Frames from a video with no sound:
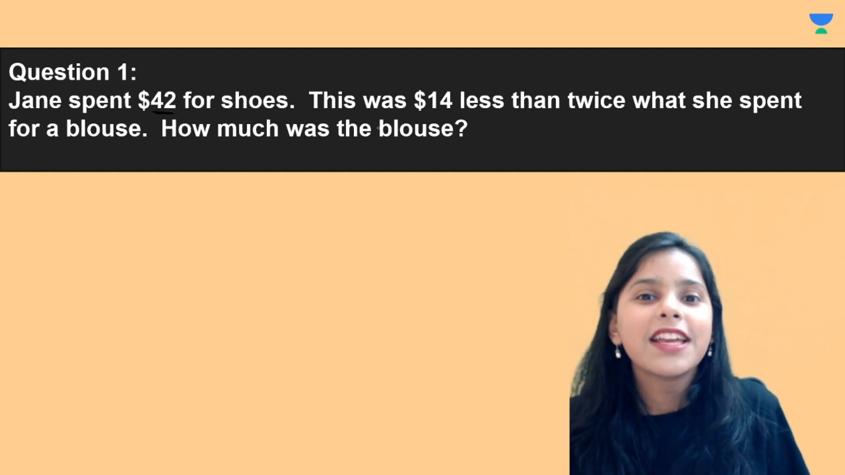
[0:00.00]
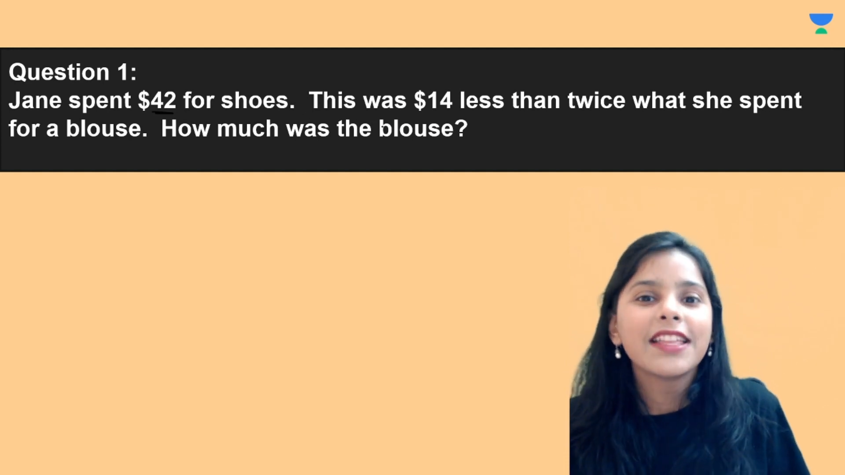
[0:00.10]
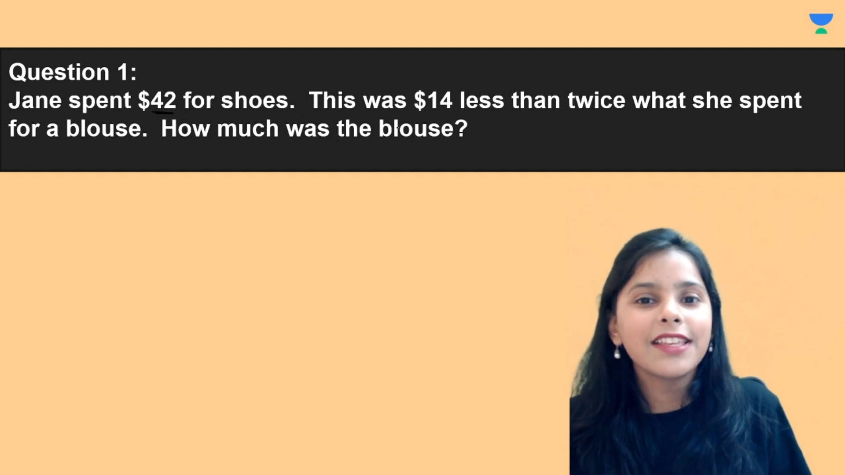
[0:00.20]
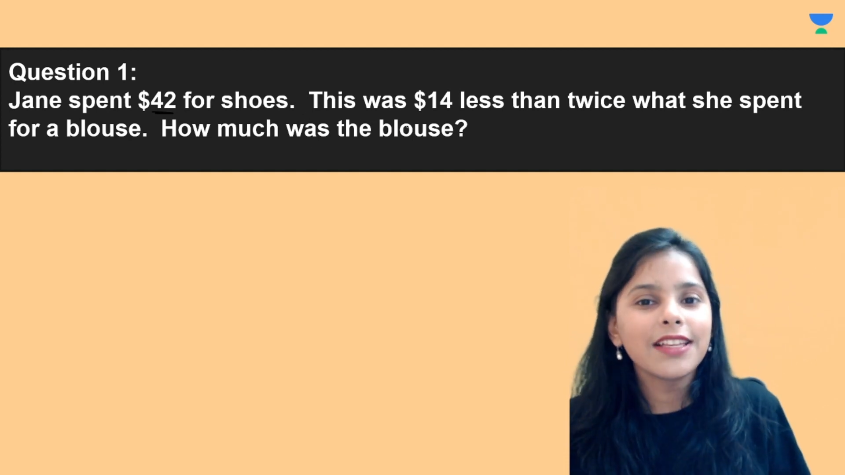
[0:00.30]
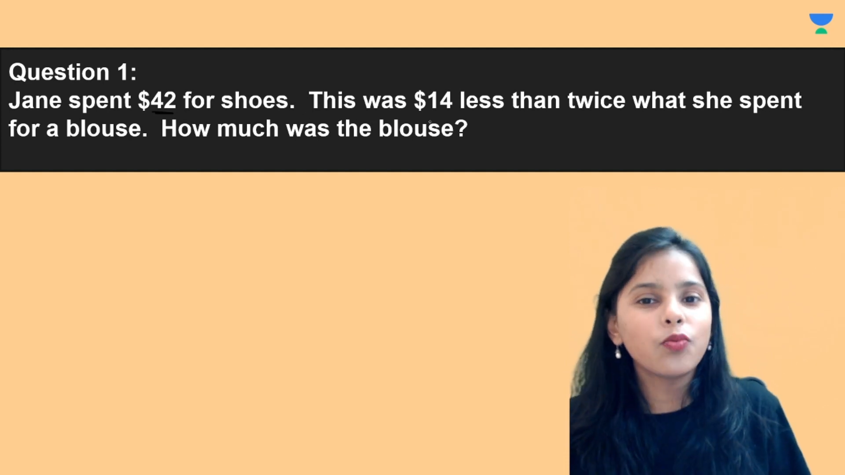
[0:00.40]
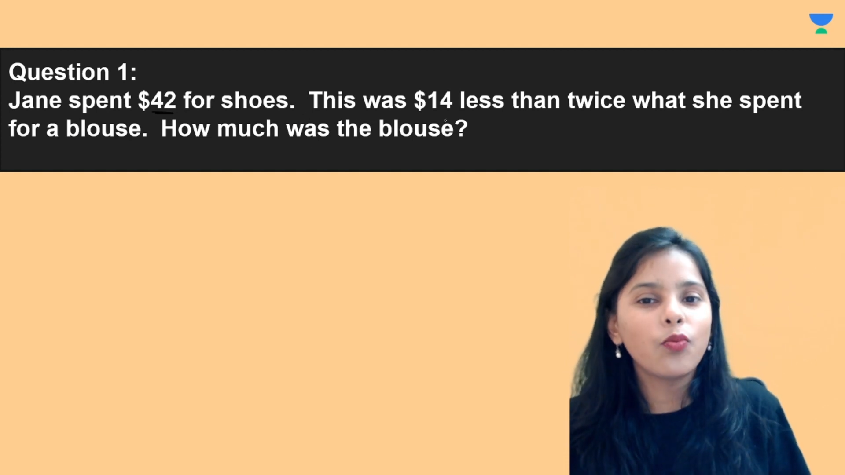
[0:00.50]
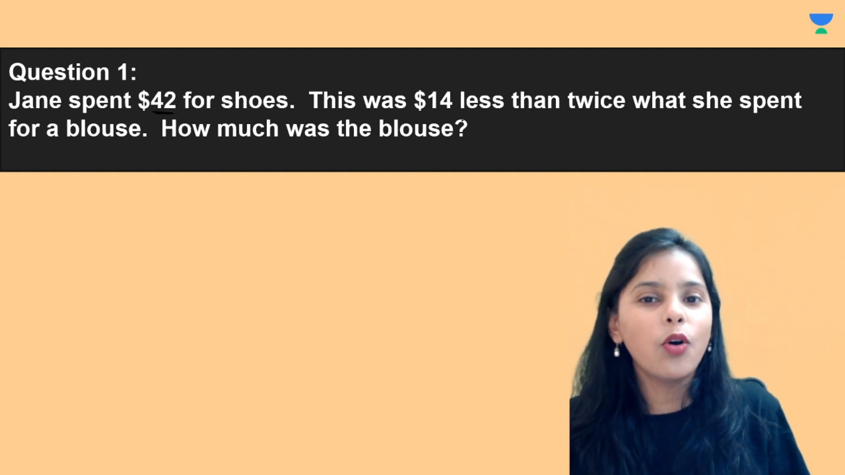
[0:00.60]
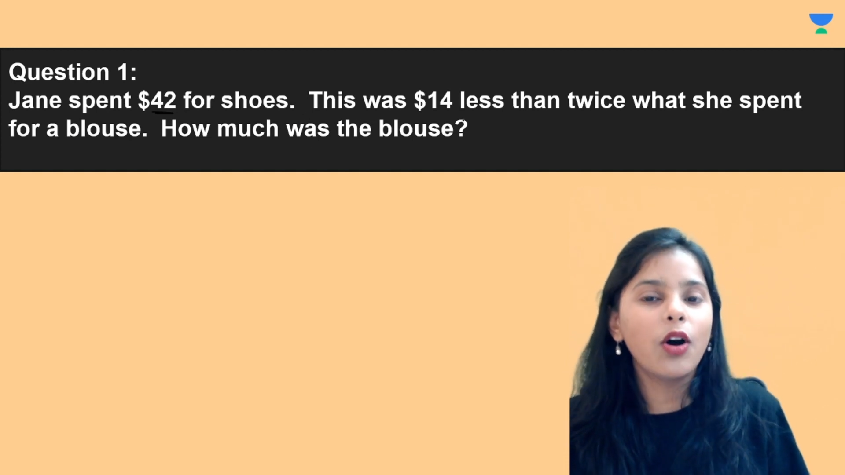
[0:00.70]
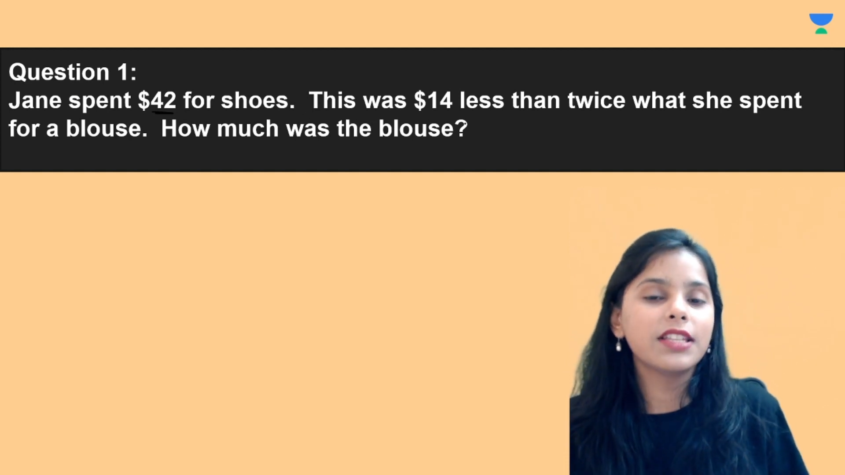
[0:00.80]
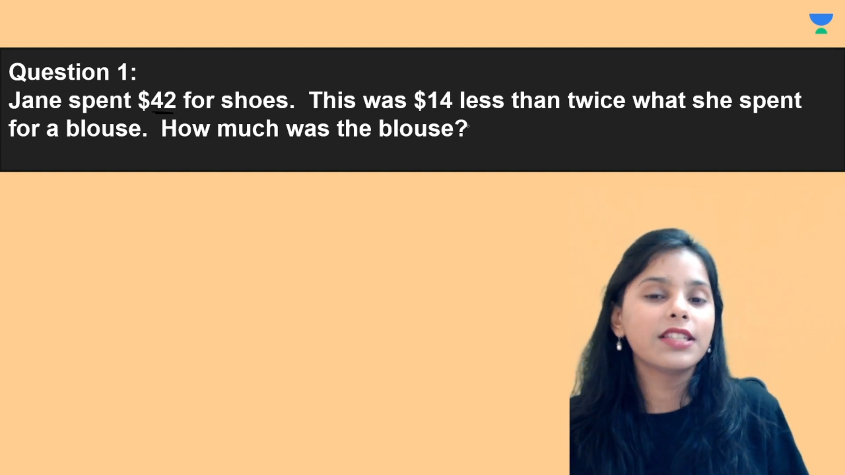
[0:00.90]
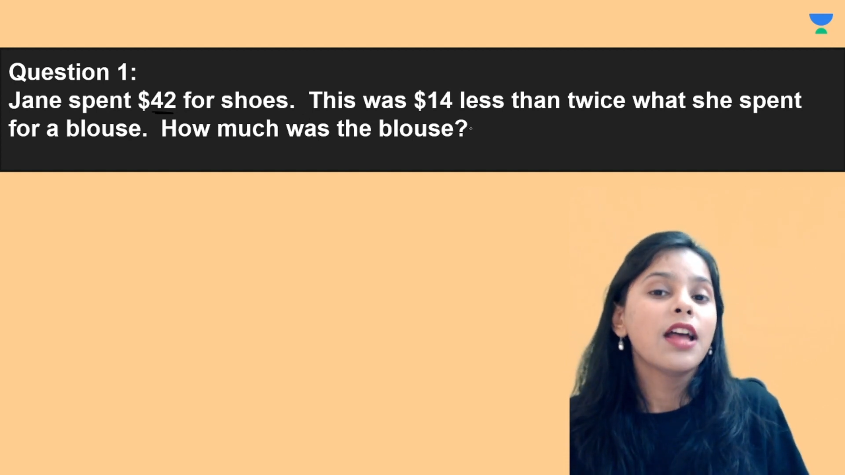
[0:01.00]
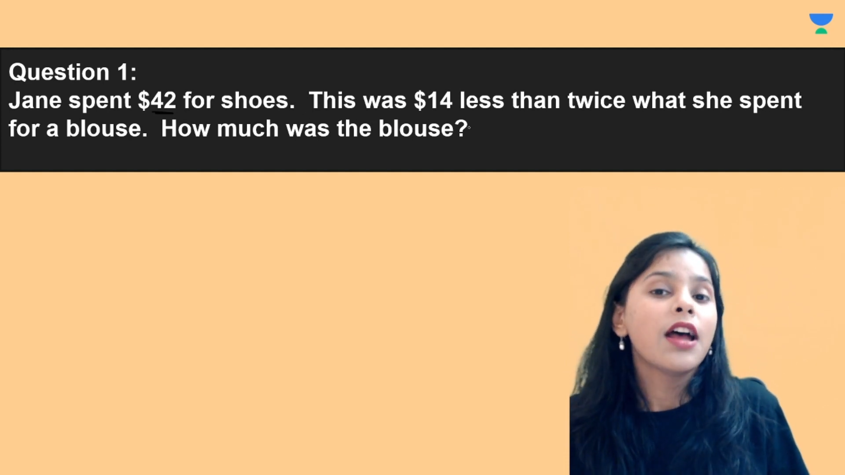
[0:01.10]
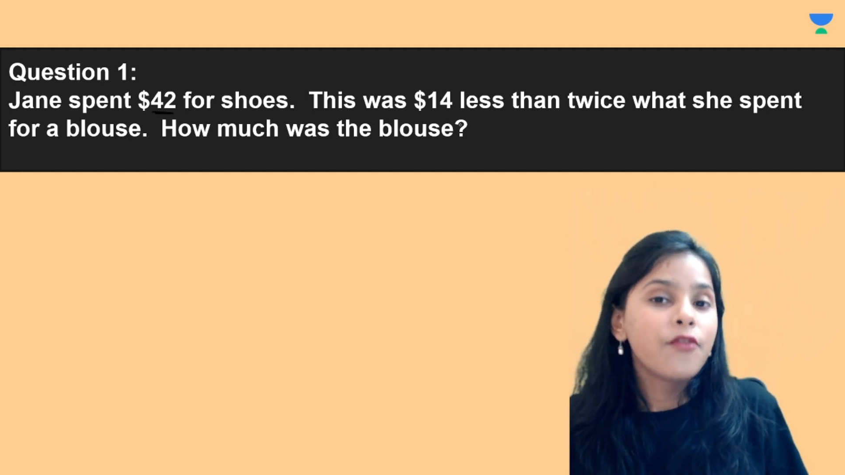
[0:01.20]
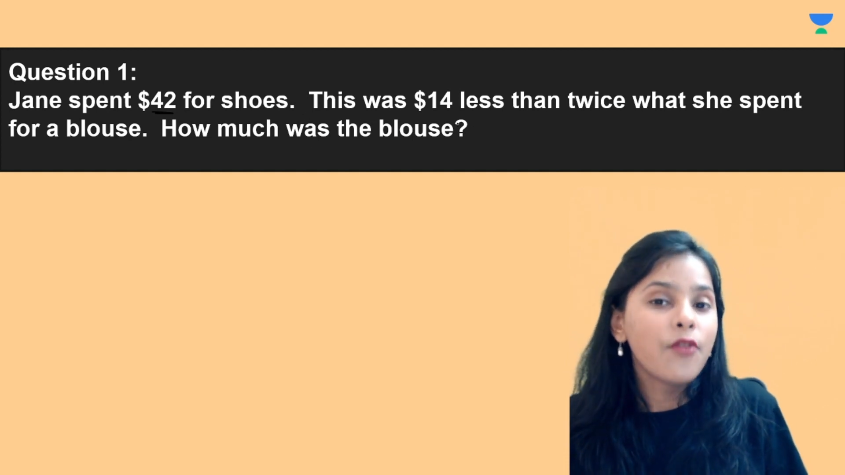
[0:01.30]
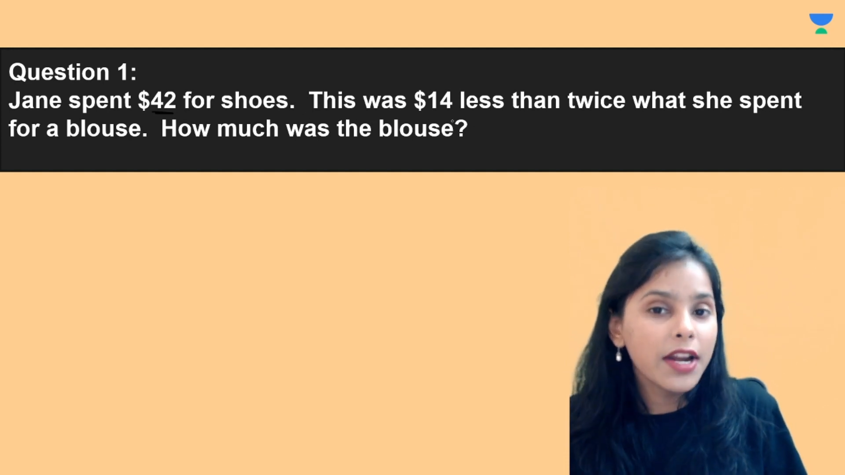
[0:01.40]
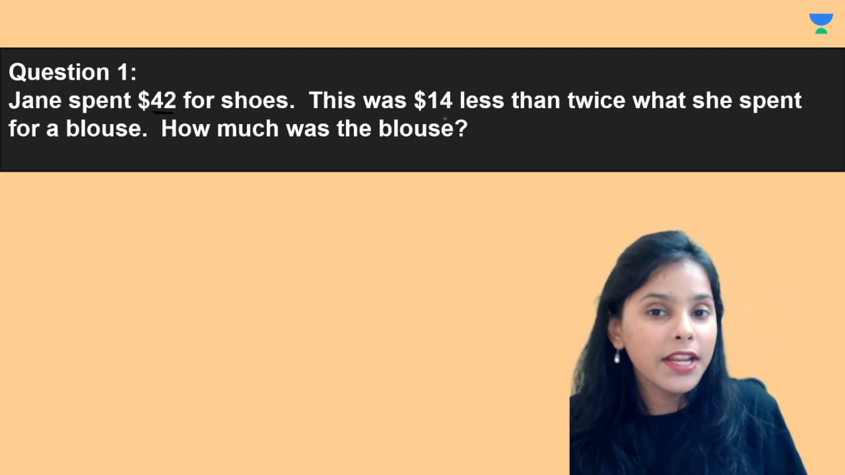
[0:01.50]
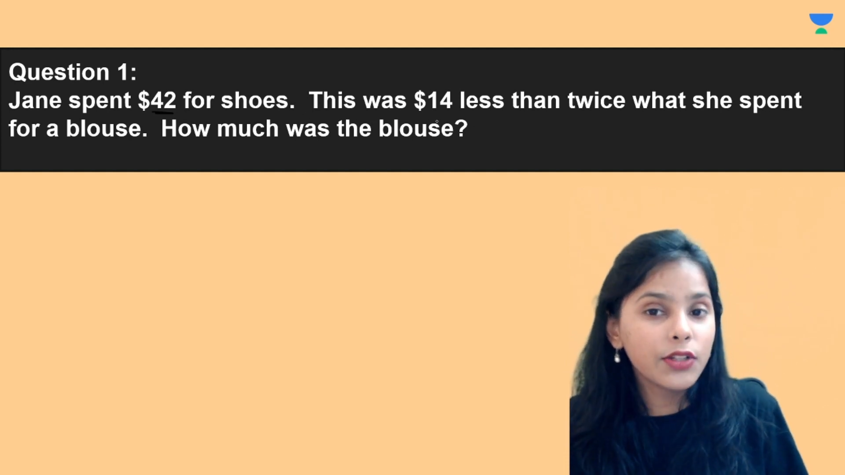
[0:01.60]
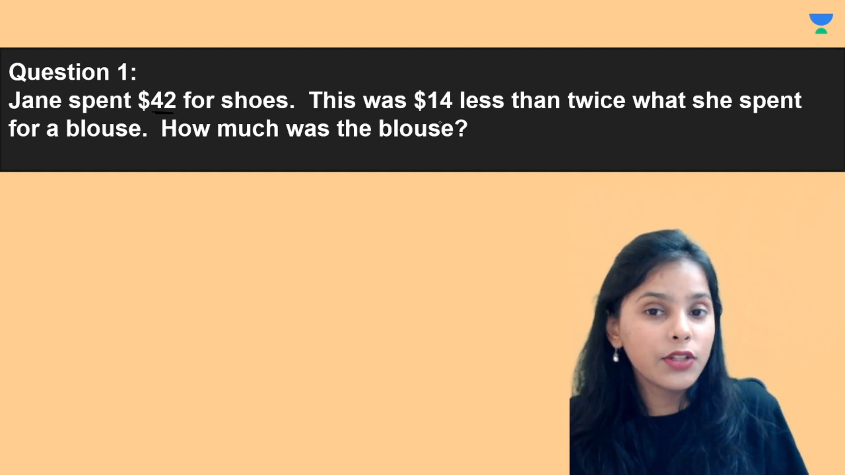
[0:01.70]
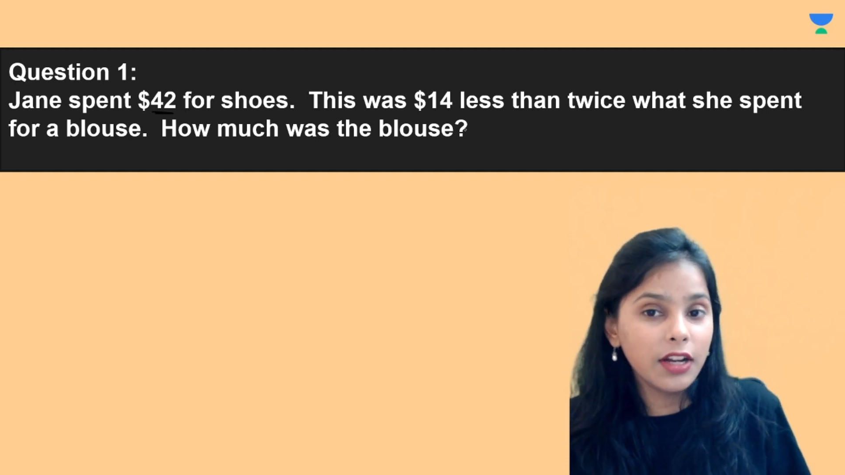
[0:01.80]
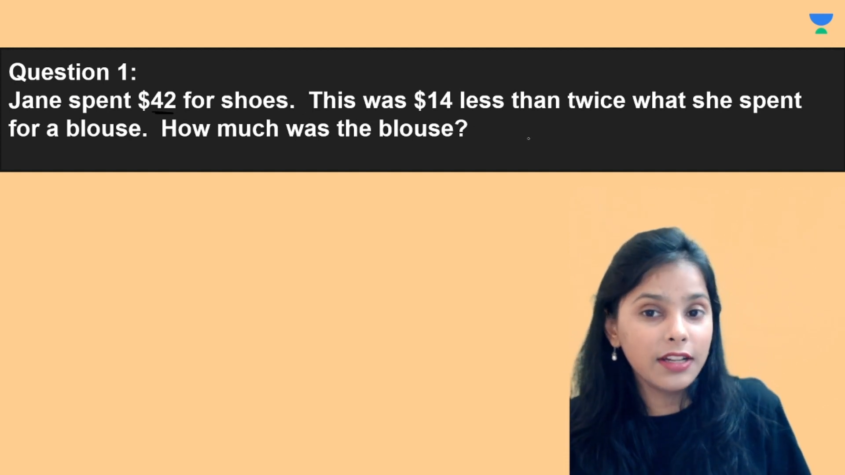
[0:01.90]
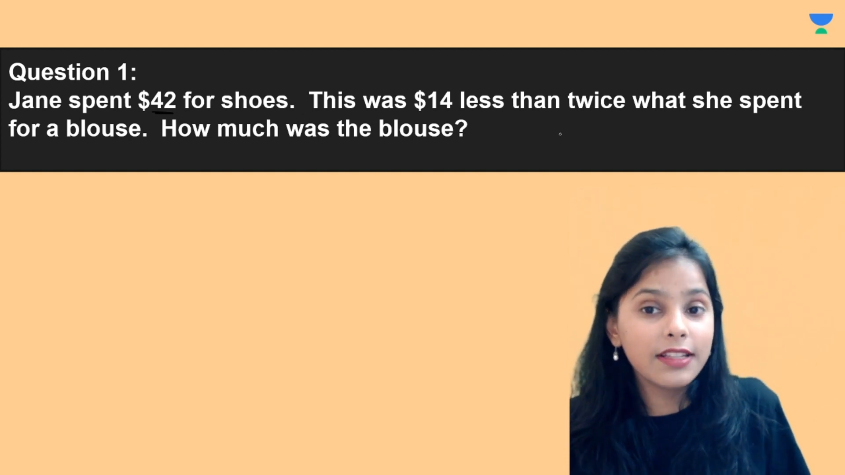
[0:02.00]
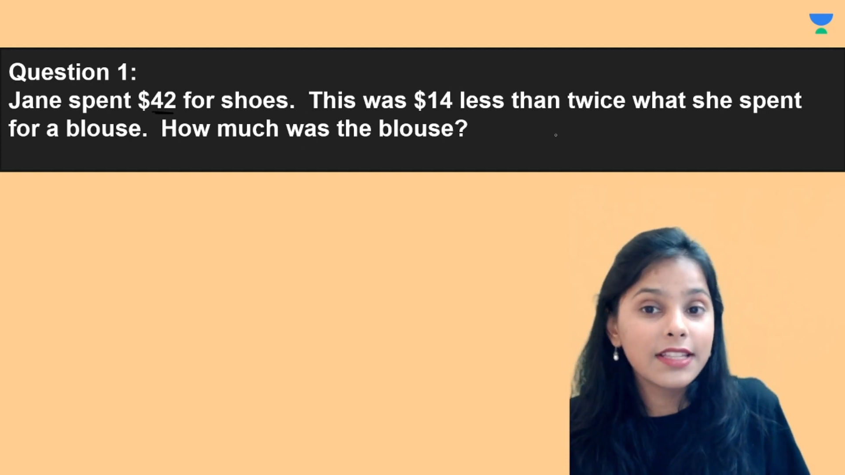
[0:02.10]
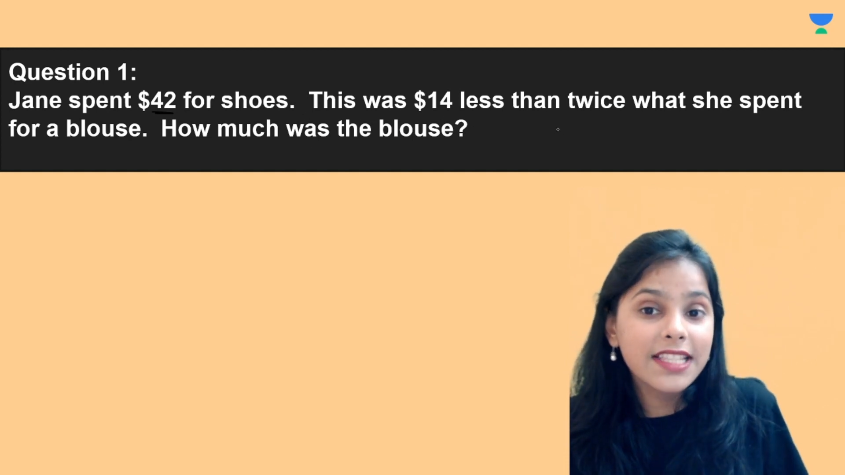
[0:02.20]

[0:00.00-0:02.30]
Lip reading: This was $14